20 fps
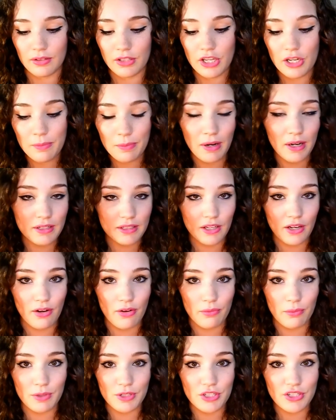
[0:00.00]
coupon
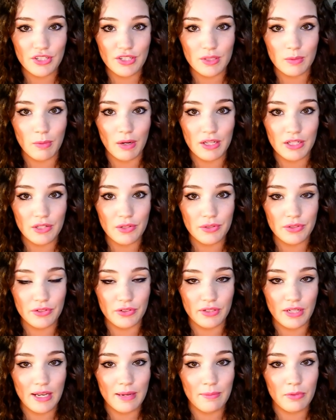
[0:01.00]
code, which is just my
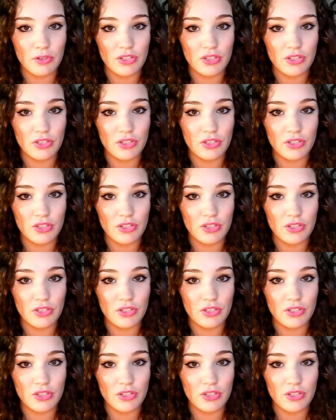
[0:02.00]
username,